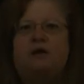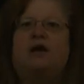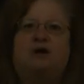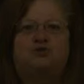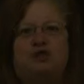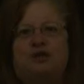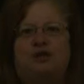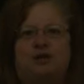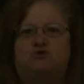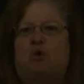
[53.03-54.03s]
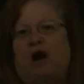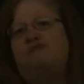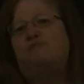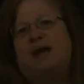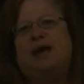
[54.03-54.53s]
Now, cheating on his
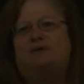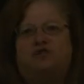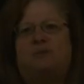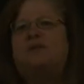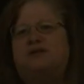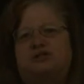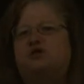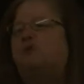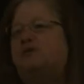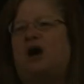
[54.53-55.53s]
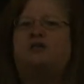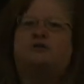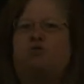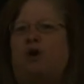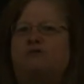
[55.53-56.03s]
wife may have something to do with other
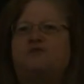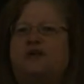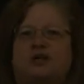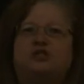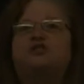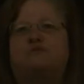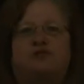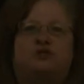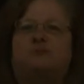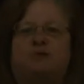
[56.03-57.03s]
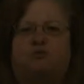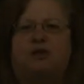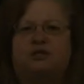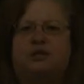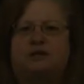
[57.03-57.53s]
qualifications of his to be
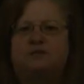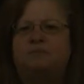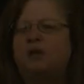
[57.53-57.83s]
president,